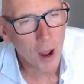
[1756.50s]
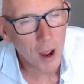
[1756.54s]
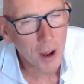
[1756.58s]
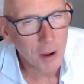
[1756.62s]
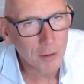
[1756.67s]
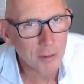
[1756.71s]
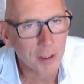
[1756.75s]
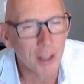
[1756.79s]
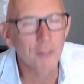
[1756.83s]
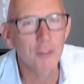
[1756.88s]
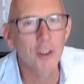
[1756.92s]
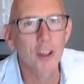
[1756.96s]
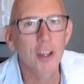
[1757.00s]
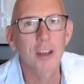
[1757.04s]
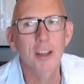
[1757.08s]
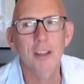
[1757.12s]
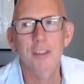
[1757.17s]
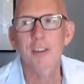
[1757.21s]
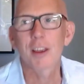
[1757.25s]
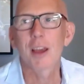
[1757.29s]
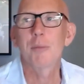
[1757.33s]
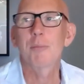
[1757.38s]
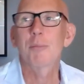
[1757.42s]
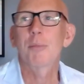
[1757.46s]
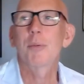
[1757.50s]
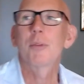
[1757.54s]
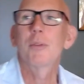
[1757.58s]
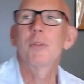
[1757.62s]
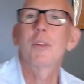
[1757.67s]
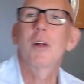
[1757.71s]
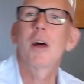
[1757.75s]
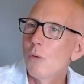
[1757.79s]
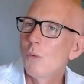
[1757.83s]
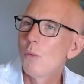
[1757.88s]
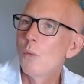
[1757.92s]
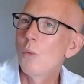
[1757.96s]
I'll give you an
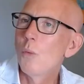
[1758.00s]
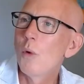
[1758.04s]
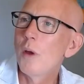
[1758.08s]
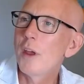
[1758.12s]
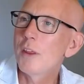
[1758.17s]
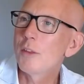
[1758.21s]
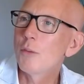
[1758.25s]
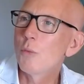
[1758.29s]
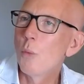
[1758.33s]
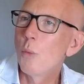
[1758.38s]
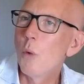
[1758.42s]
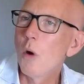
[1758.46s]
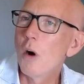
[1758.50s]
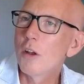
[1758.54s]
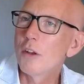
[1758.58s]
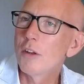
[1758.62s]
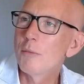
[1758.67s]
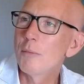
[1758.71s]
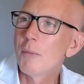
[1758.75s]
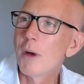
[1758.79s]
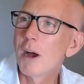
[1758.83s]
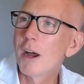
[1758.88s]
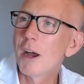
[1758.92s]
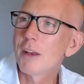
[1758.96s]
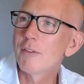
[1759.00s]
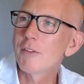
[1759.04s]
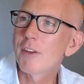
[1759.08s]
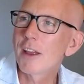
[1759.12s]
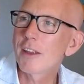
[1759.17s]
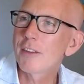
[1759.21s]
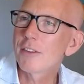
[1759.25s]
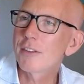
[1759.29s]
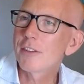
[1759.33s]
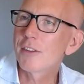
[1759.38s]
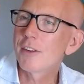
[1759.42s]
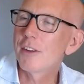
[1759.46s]
example. With one of my
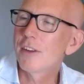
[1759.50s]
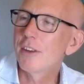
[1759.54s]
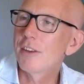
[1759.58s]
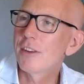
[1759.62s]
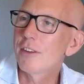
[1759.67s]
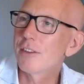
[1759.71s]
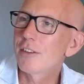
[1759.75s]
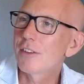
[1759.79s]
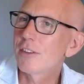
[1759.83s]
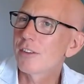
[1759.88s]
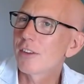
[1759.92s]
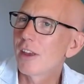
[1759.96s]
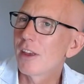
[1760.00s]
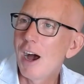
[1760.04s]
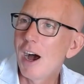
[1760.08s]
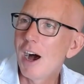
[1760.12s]
investors,